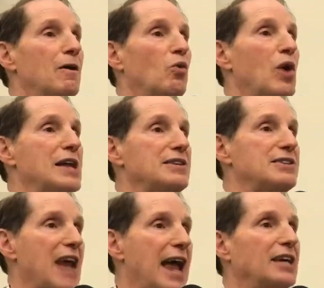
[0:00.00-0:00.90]
when
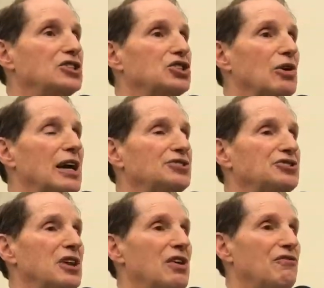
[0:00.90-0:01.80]
dangerous
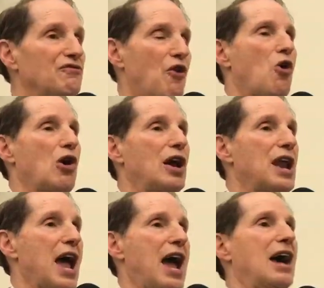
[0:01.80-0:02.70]
foreign
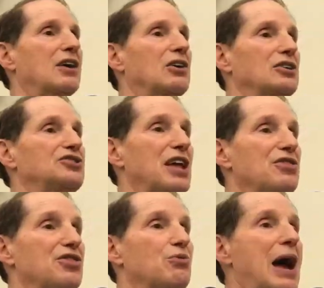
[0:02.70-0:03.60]
hackers and
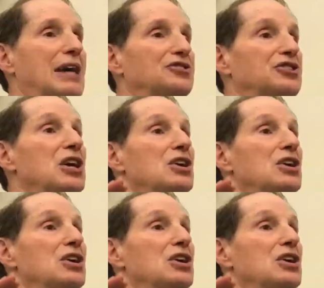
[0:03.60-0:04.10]
threats